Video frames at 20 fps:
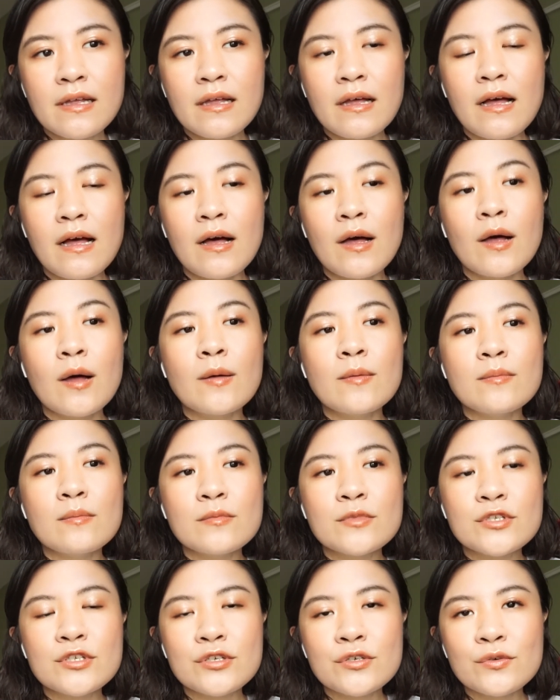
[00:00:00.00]

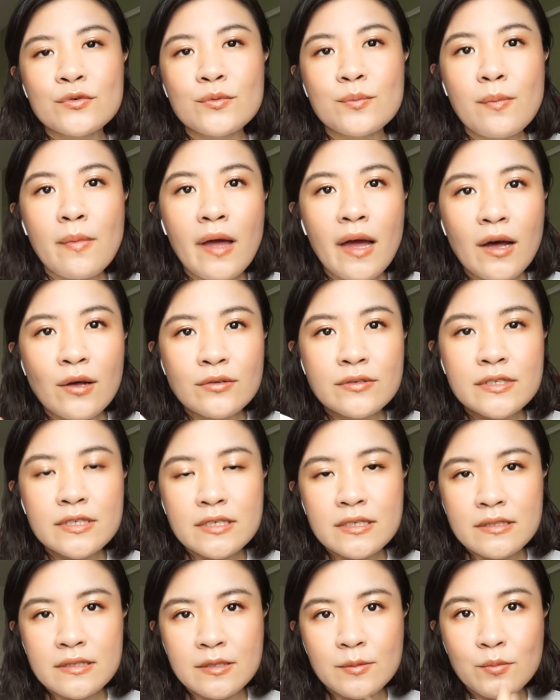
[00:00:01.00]
to
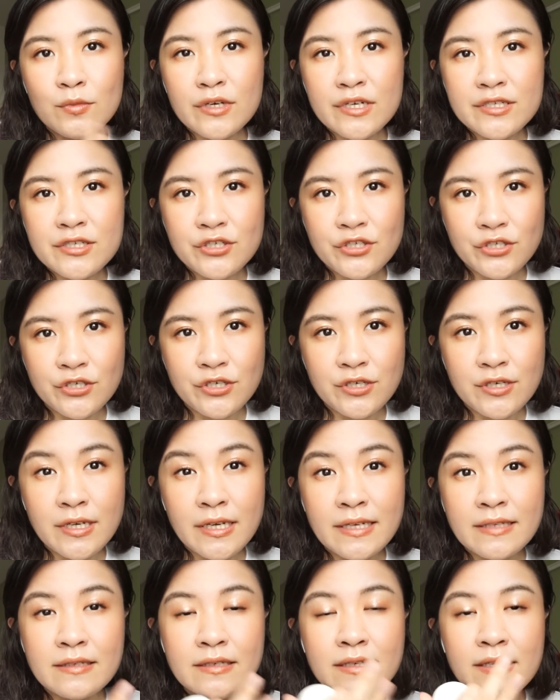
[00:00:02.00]
melt the moisture
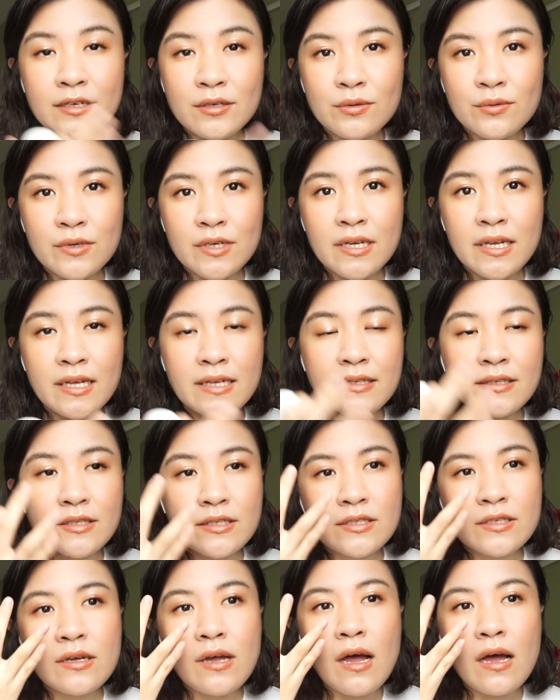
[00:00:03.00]
in the
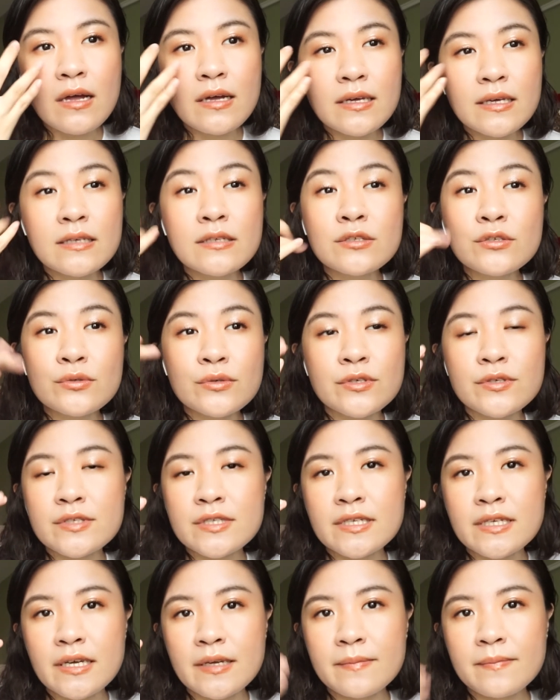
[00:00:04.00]
ingredient into your
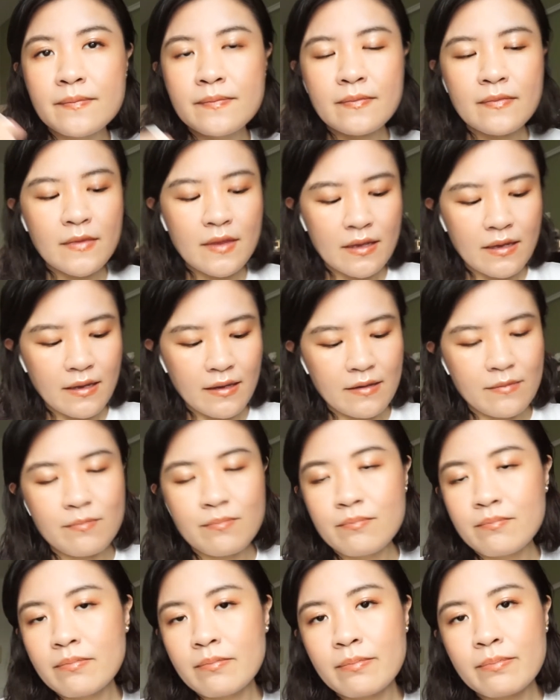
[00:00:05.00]
skin. It
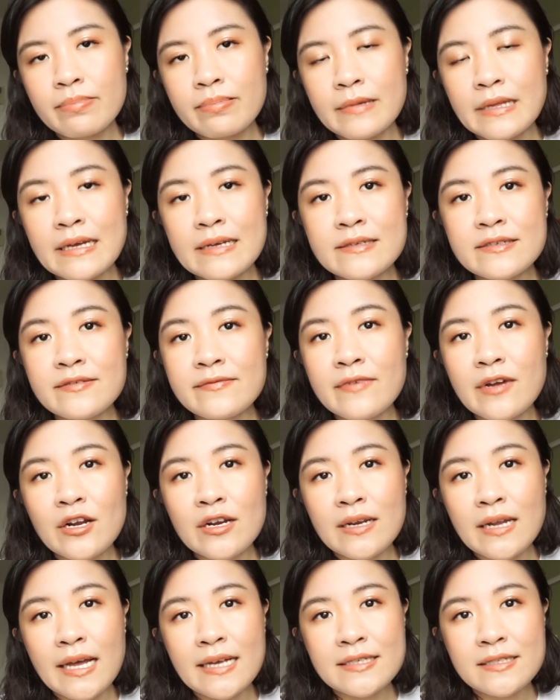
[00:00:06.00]
blends very
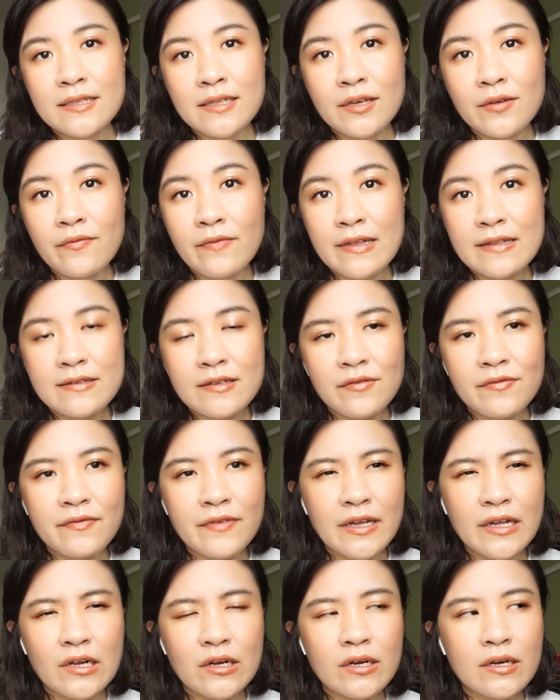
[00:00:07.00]
nicely with the
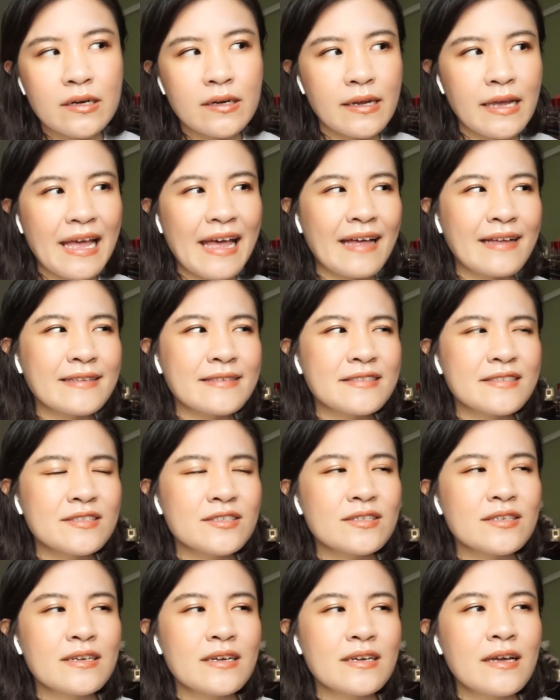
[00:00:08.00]
finger,
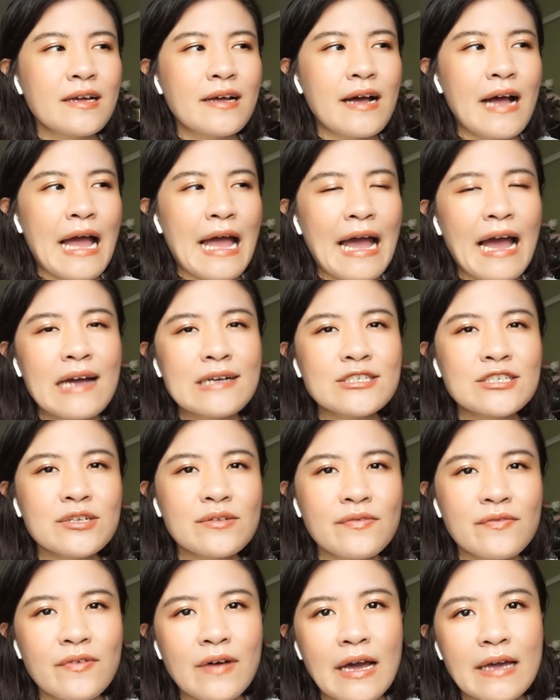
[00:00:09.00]
and I actually
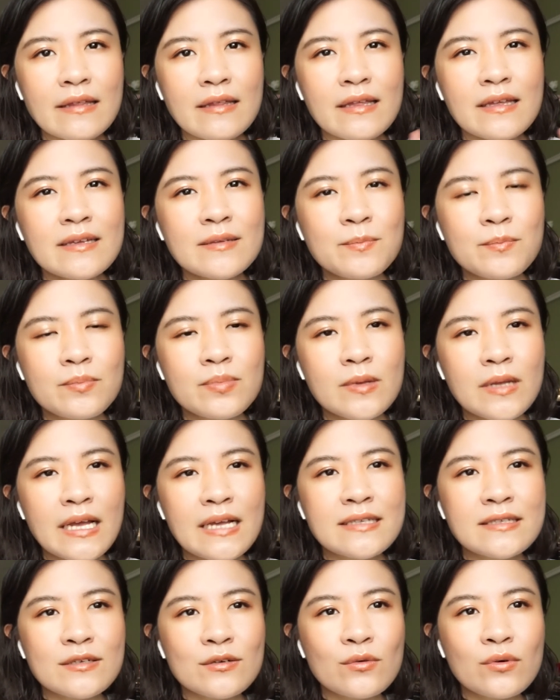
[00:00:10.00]
find it
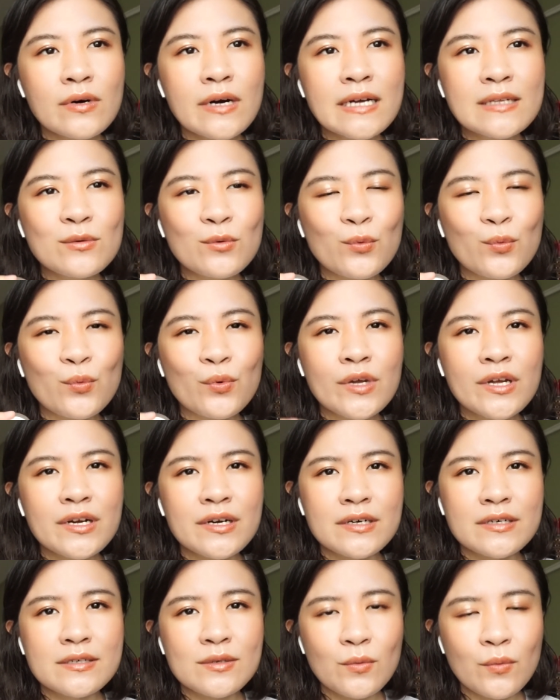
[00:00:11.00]
blends quite
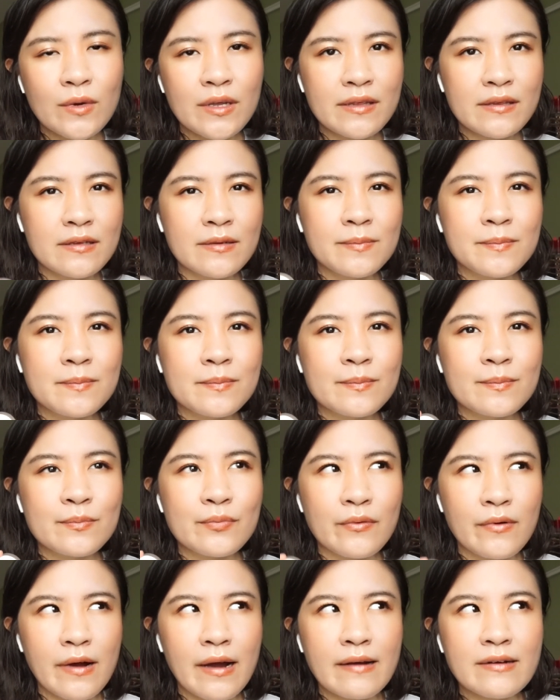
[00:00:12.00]
weird with the
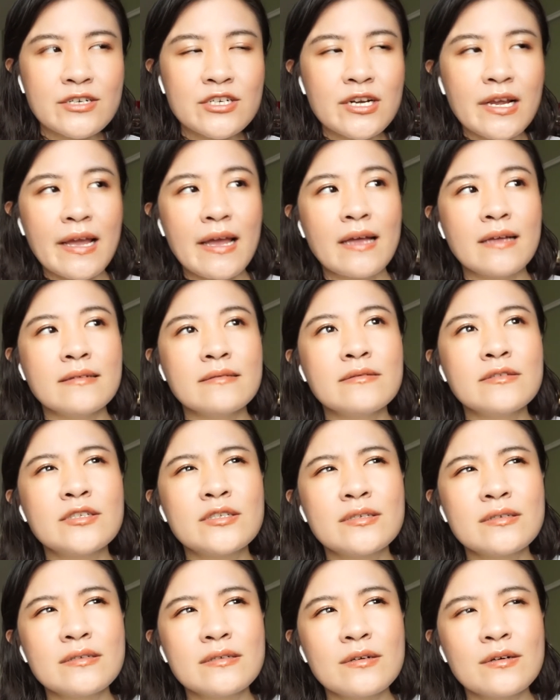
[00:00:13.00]
brush
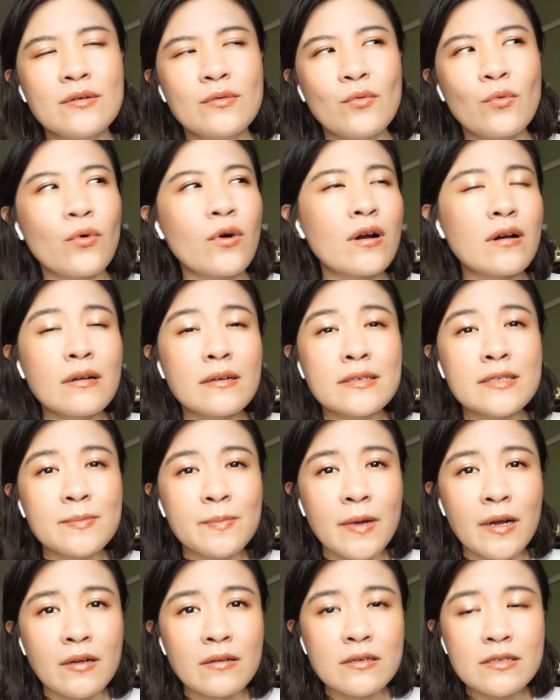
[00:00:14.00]
and or a
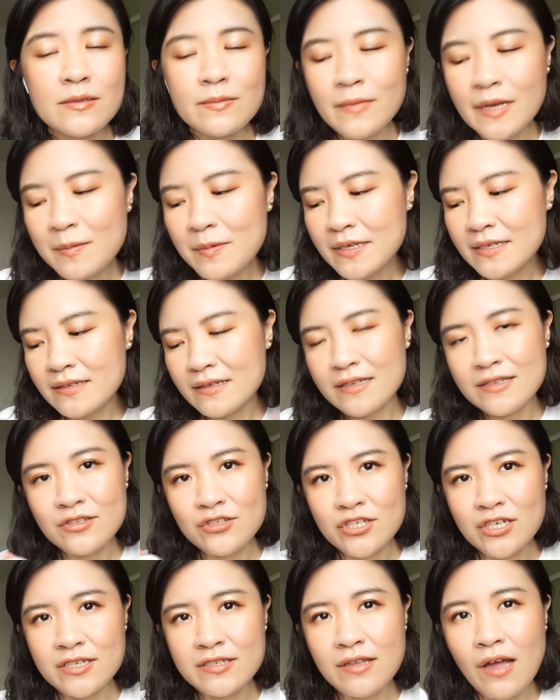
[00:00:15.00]
sponge. Maybe it's
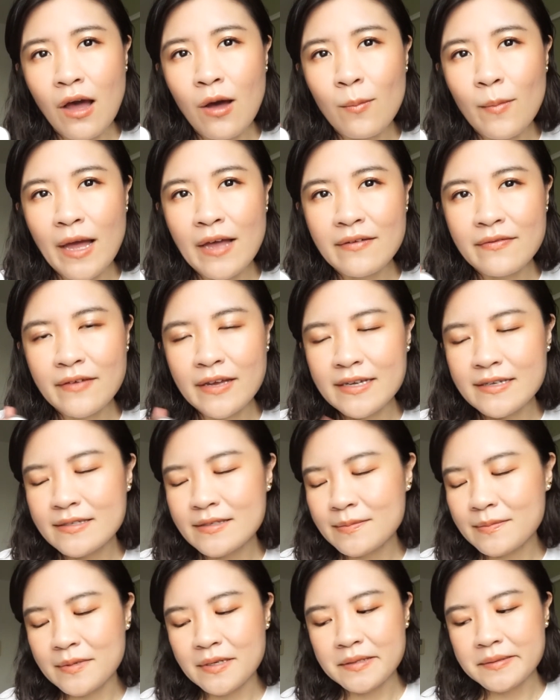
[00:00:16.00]
just on my
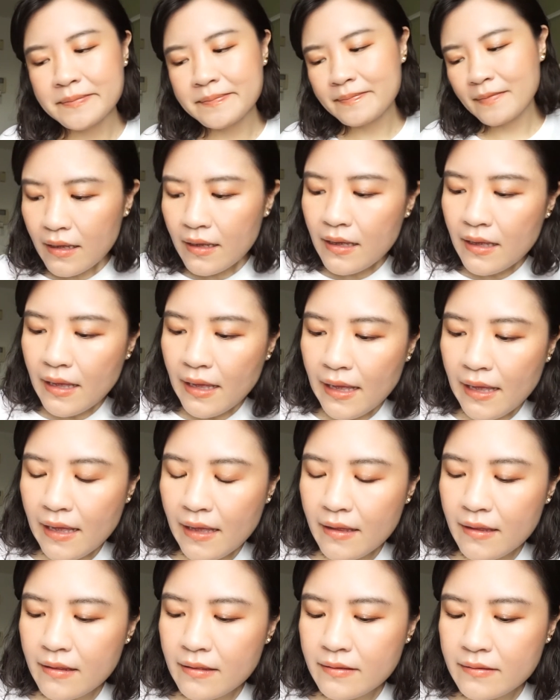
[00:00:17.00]
face, but.
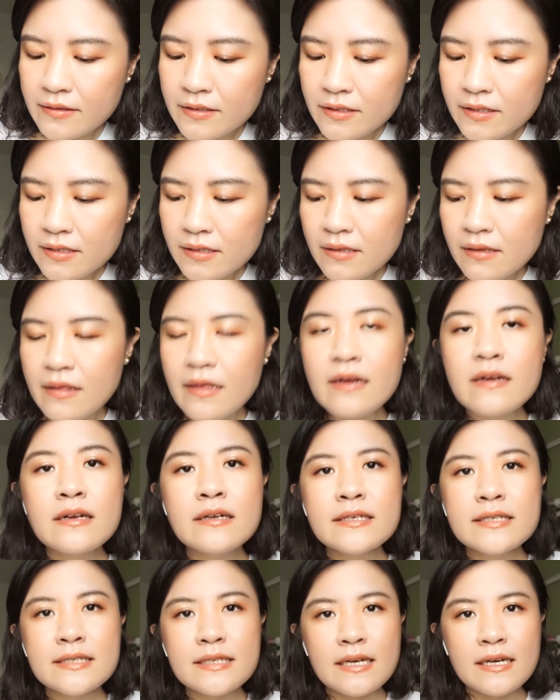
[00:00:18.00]
And
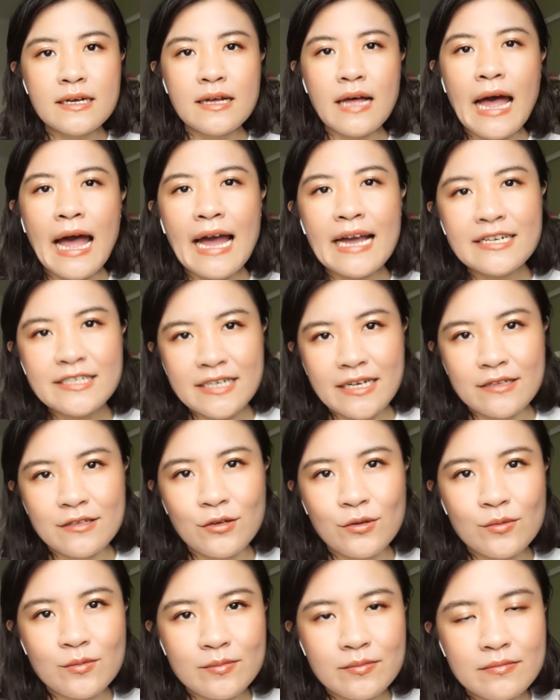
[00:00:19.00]
there's an
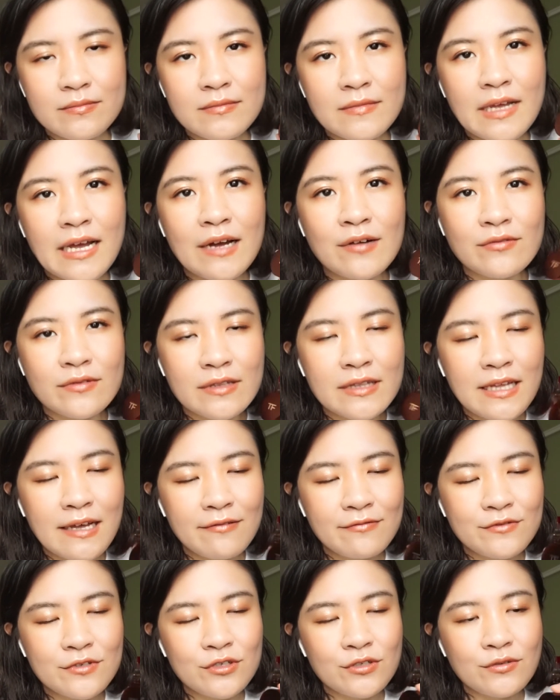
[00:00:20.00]
eyeshadow I would
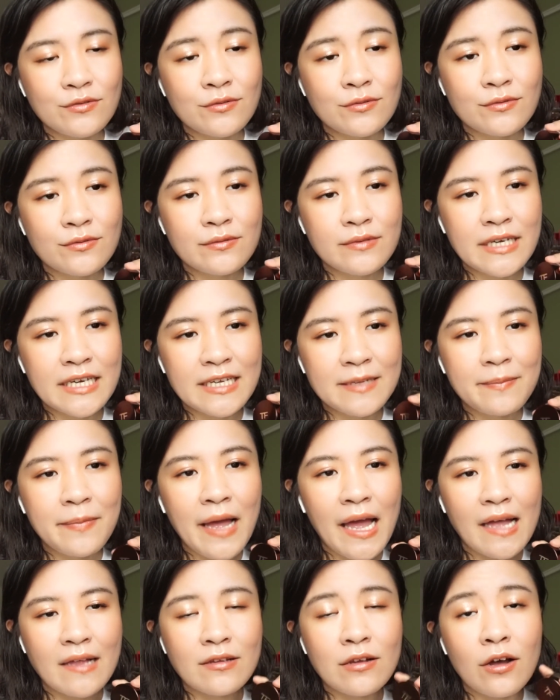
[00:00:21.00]
love to heat
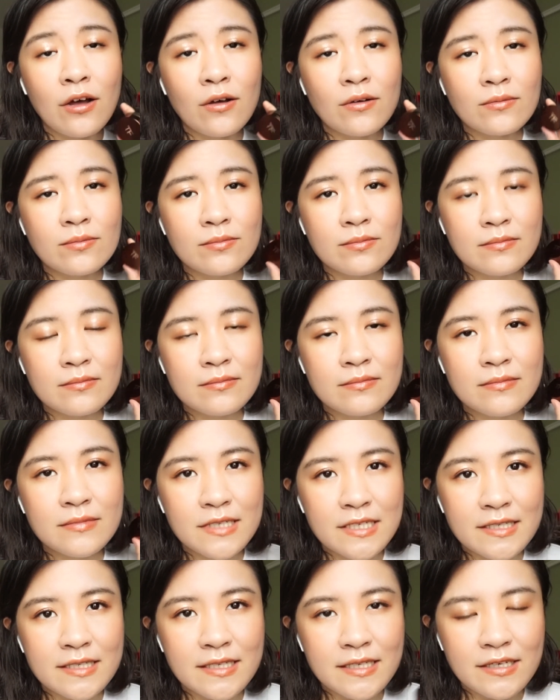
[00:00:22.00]
pan on
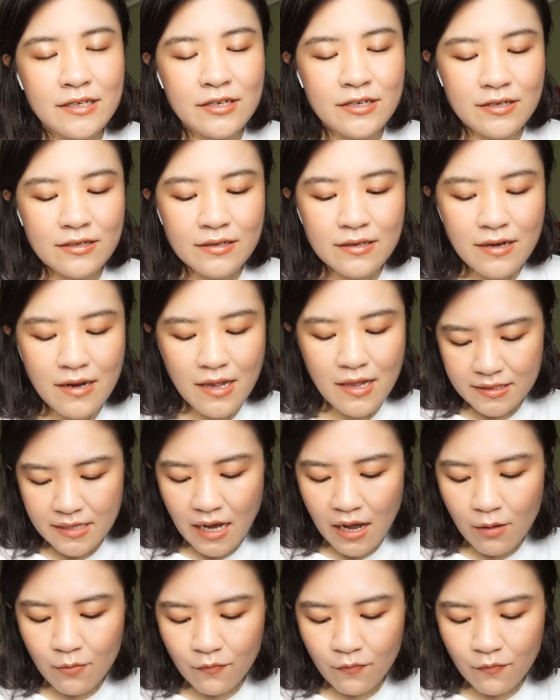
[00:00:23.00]
this year. Tom